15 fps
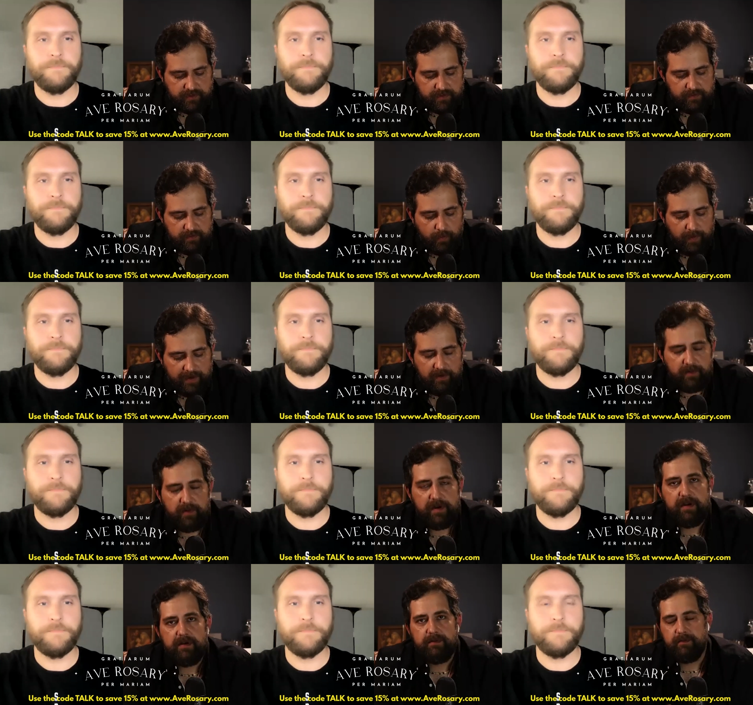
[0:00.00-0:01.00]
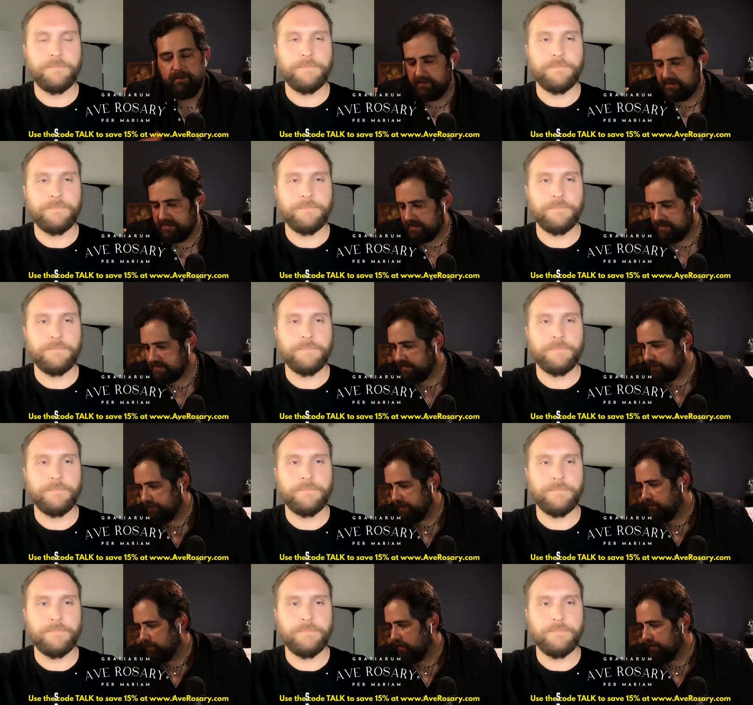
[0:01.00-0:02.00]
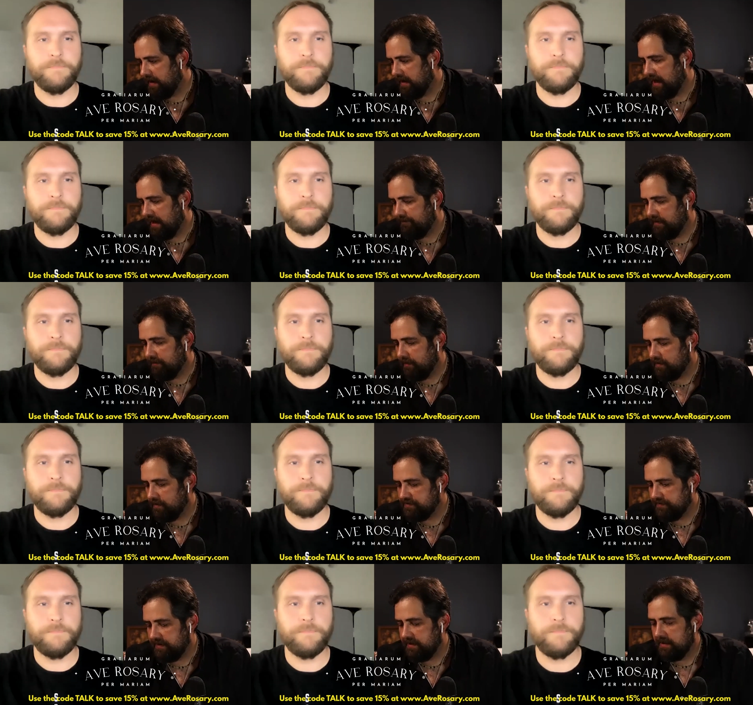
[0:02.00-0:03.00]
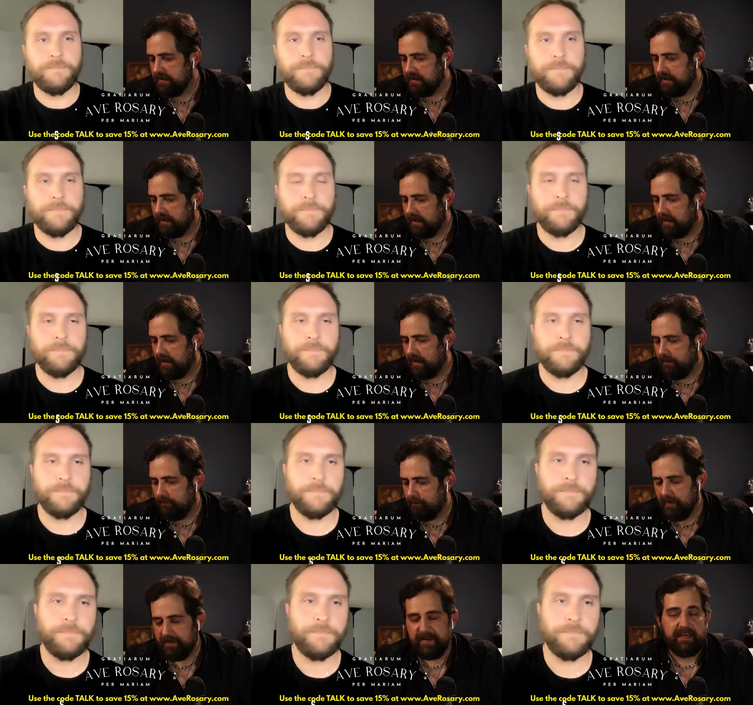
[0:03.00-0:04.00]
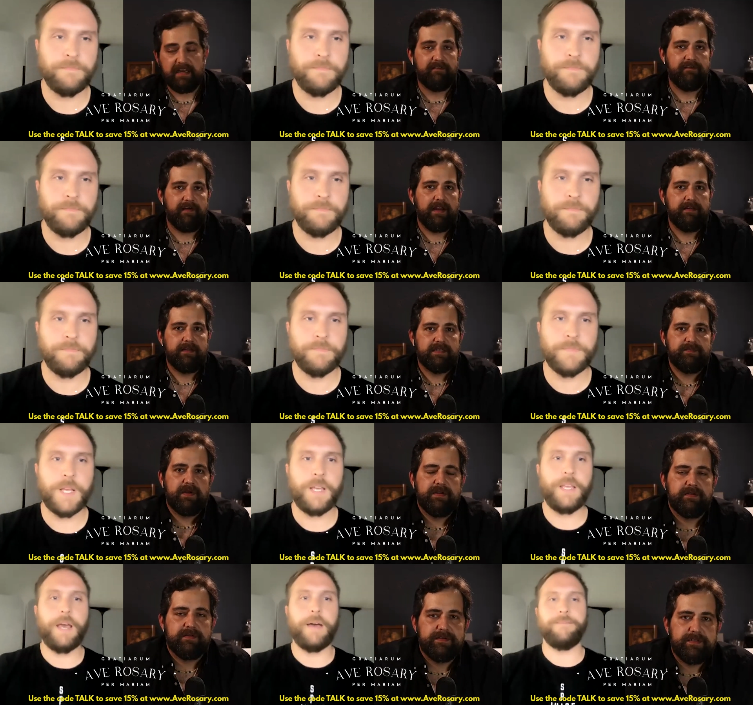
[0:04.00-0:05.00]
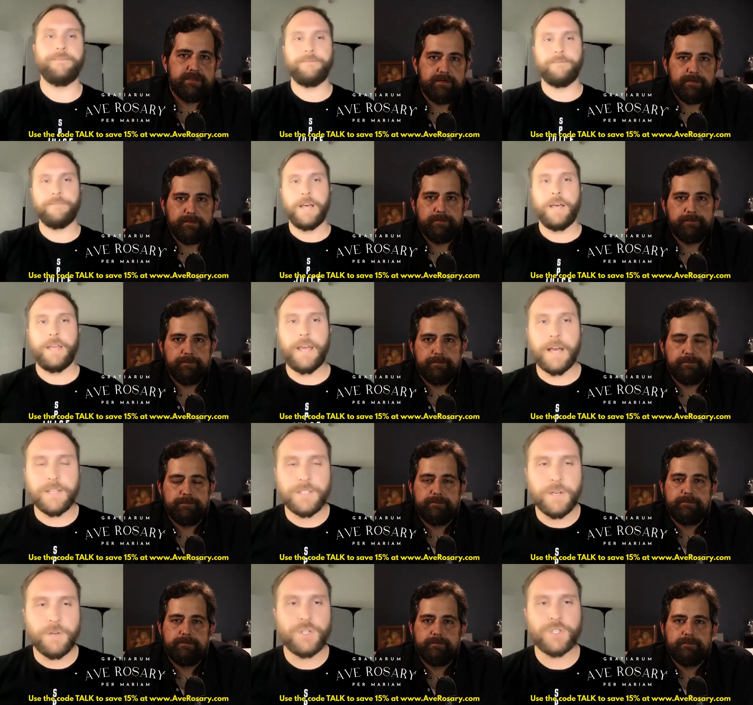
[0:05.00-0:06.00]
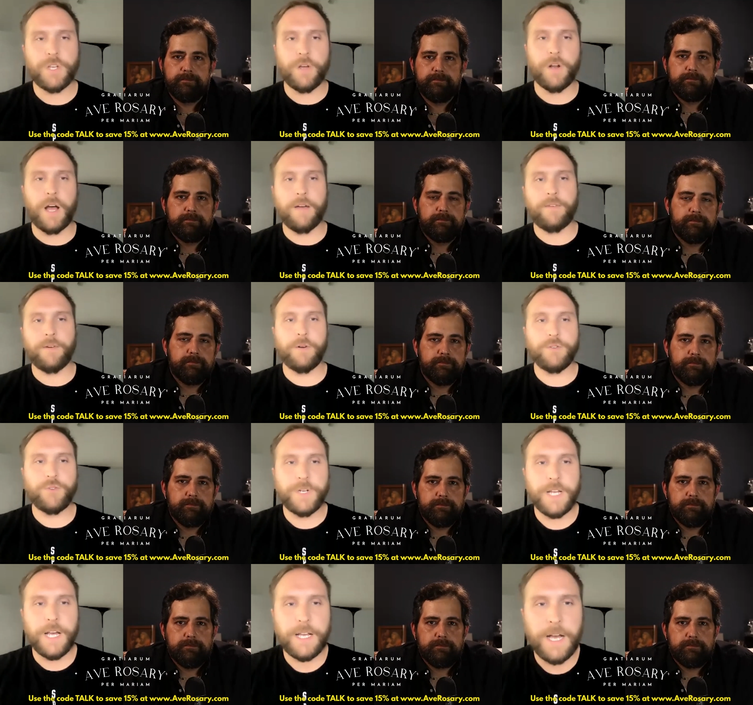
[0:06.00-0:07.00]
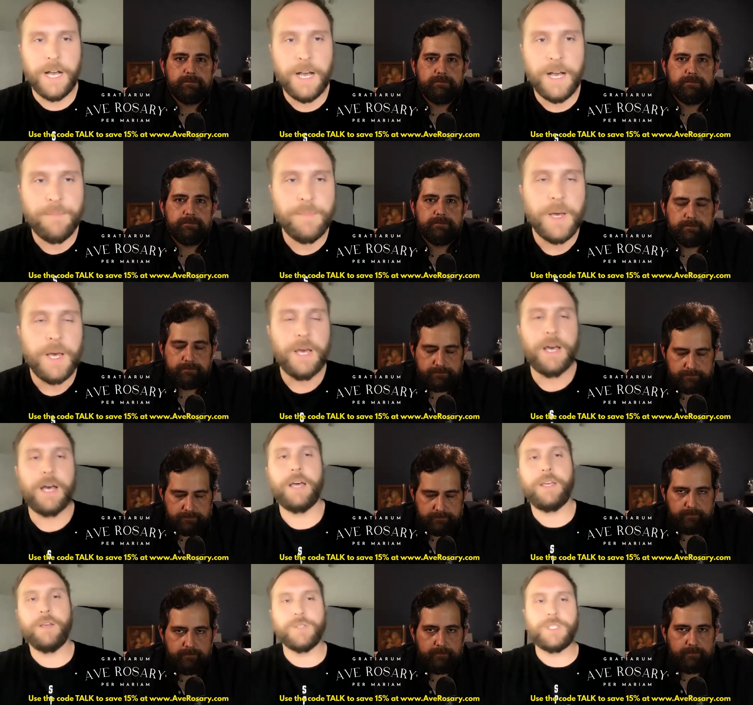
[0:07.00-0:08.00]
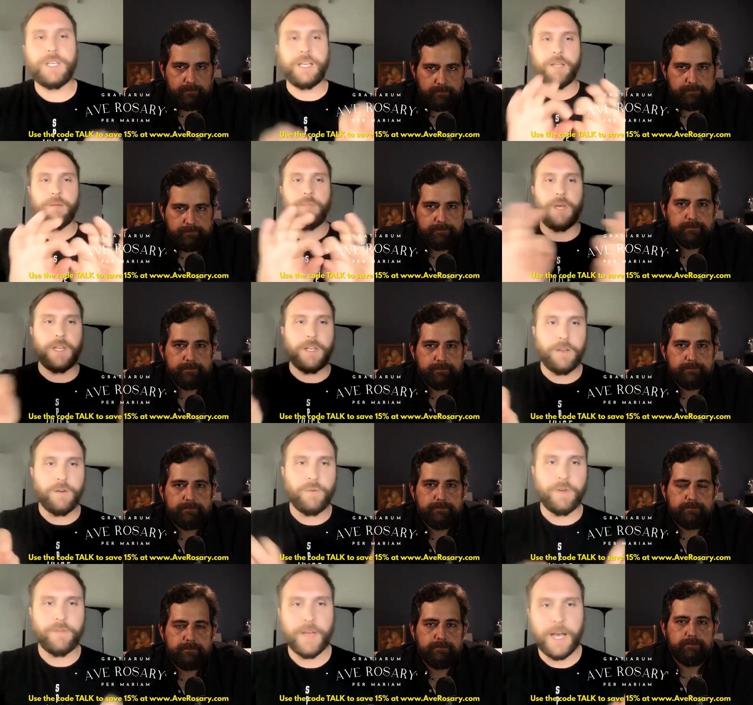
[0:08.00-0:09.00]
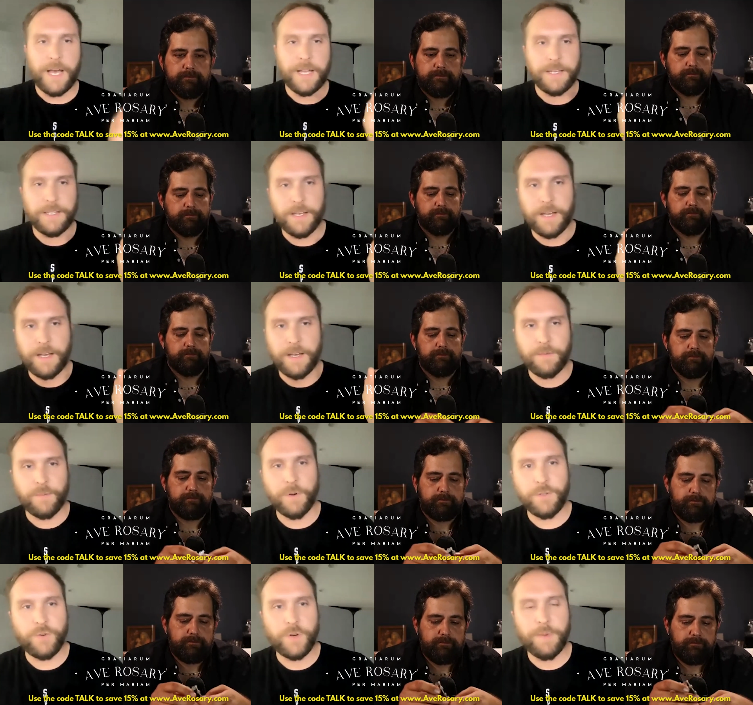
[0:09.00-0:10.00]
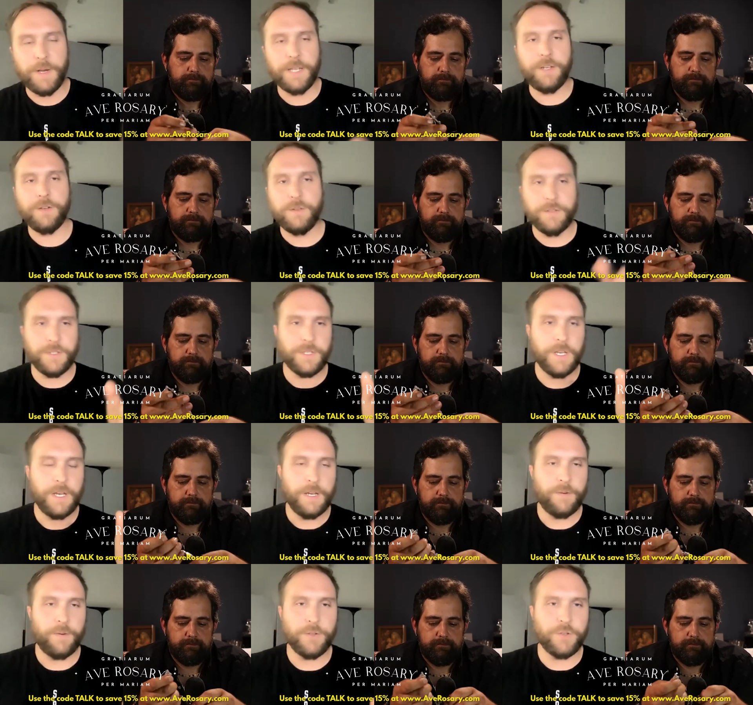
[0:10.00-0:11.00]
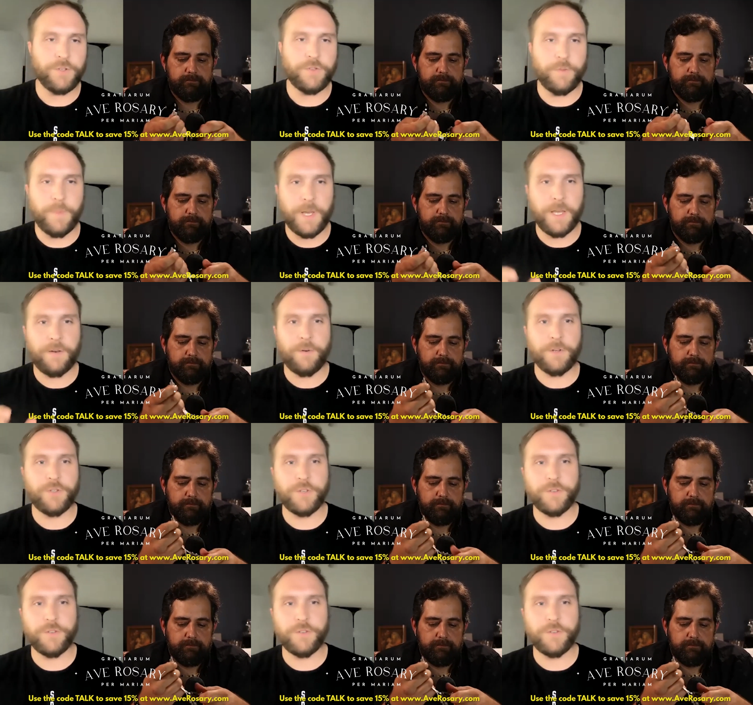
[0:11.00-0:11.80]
Speaker 1: Jordan, tell us a little bit more about Ave Rosary, where they can find these bundles. Yeah.
Speaker 2: So just go to AveRosary.com. You'll see in the menu, we've got rosary bundles, rosaries for men,